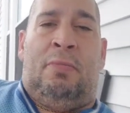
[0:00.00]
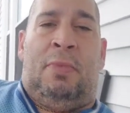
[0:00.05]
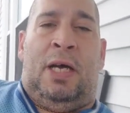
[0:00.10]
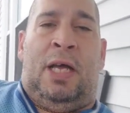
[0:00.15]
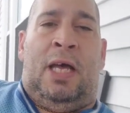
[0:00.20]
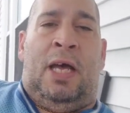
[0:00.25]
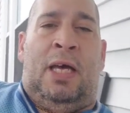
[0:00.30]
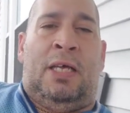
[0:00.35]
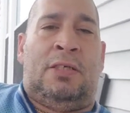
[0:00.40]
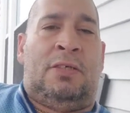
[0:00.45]

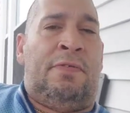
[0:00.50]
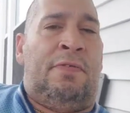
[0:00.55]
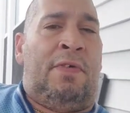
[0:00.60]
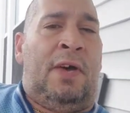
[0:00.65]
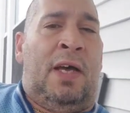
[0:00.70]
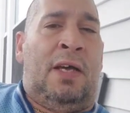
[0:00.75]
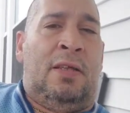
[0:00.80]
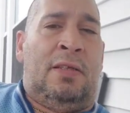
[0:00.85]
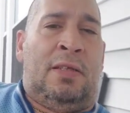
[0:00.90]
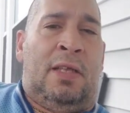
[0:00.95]
My eyes
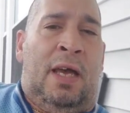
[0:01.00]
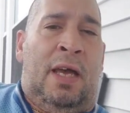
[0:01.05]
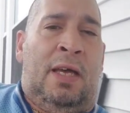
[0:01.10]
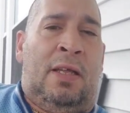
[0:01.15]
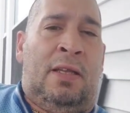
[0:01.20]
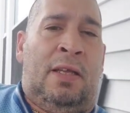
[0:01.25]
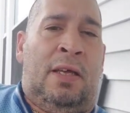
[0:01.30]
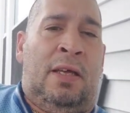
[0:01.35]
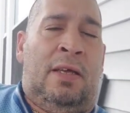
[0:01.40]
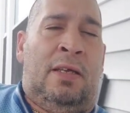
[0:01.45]
are
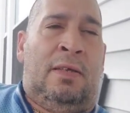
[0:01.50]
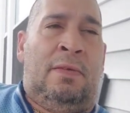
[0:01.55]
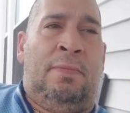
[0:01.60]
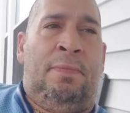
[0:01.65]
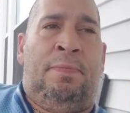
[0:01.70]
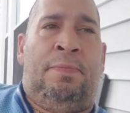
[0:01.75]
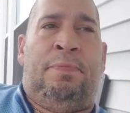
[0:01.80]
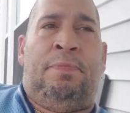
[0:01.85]
dilating.